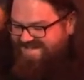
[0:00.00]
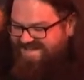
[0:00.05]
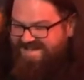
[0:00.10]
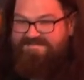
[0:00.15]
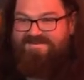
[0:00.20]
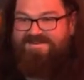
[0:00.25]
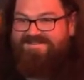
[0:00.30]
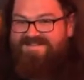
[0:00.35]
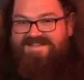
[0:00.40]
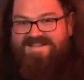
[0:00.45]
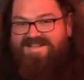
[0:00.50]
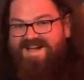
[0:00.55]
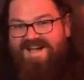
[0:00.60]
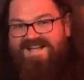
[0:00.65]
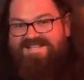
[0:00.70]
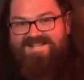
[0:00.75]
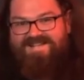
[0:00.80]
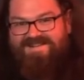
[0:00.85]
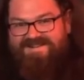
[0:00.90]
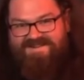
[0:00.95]
I'm a,
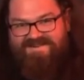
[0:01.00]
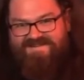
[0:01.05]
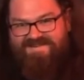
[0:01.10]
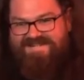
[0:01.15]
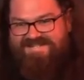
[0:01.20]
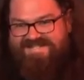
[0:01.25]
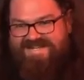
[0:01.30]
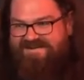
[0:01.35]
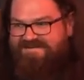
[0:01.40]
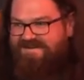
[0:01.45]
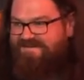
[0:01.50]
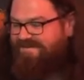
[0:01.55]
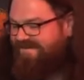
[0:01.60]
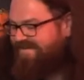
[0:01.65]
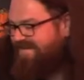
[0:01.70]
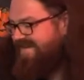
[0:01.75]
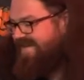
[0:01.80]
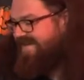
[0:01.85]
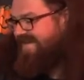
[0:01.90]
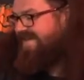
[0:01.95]
I do not know which camera I'm on. I think you're